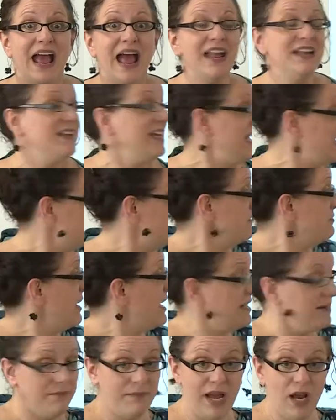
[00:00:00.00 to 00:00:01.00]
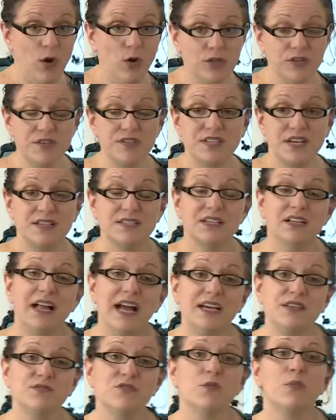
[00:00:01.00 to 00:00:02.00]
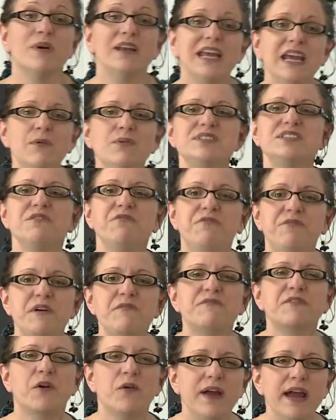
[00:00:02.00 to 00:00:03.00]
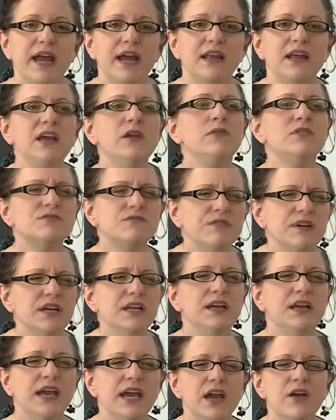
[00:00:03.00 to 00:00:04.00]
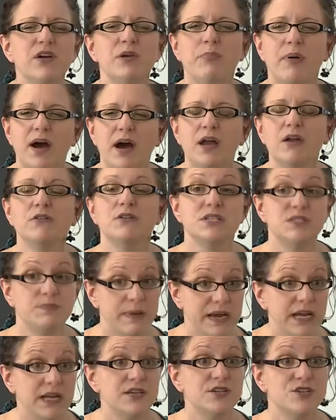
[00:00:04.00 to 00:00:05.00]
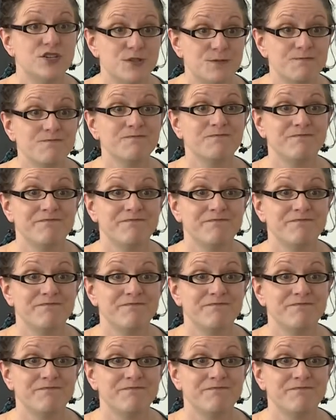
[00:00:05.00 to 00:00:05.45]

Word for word: And he's in my, my older son's classroom. When he was in fifth grade, he was reading Harry Potter in Spanish.